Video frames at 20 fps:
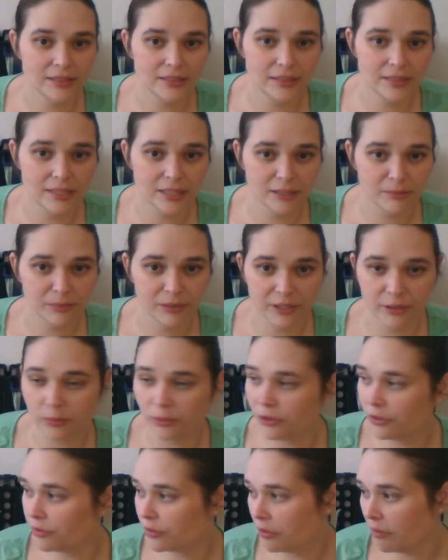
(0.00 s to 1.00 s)
Dick Blick
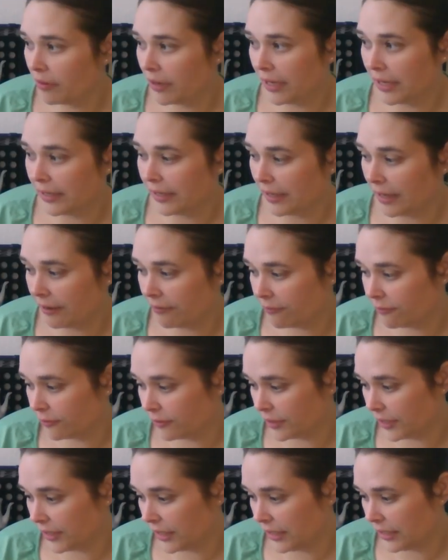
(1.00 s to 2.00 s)
would throw in a
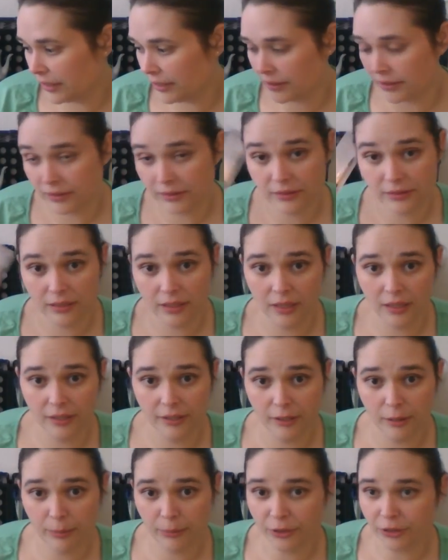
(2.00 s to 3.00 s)
free uh,
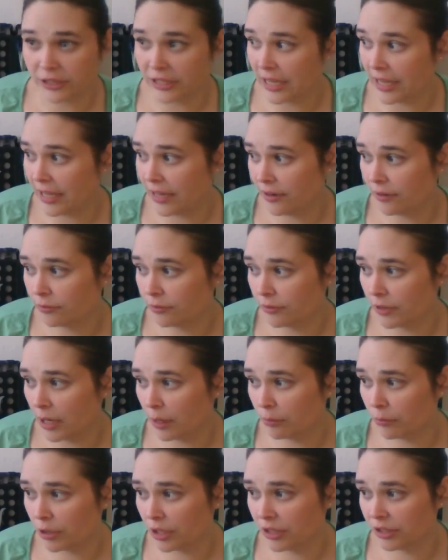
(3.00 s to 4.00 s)
number 10
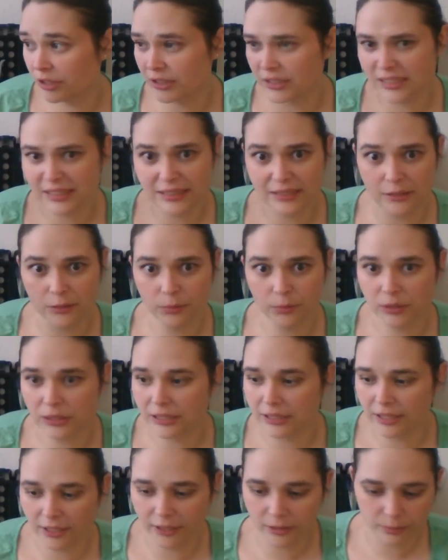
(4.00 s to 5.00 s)
round brush. This is a
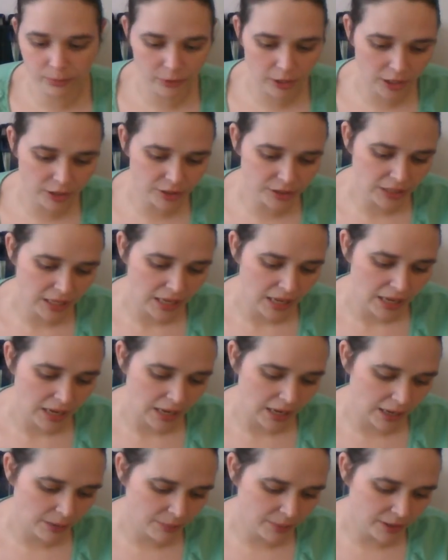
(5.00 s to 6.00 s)
really nice brush.
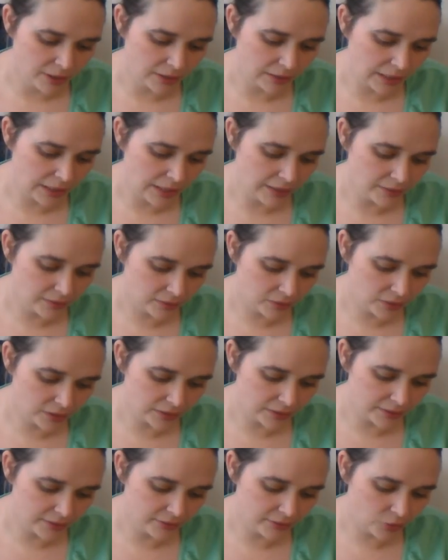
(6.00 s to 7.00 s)
I went online to look
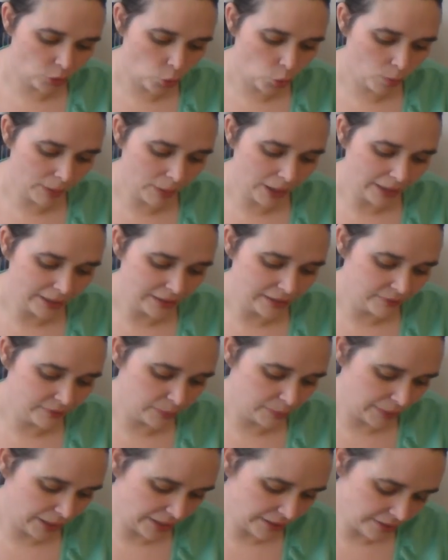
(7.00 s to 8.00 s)
and see if Holbein
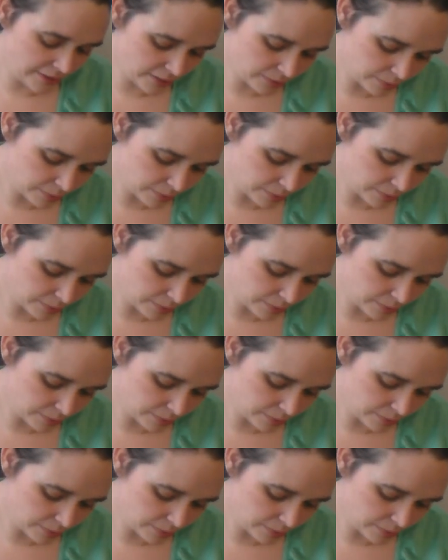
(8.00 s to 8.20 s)
even made this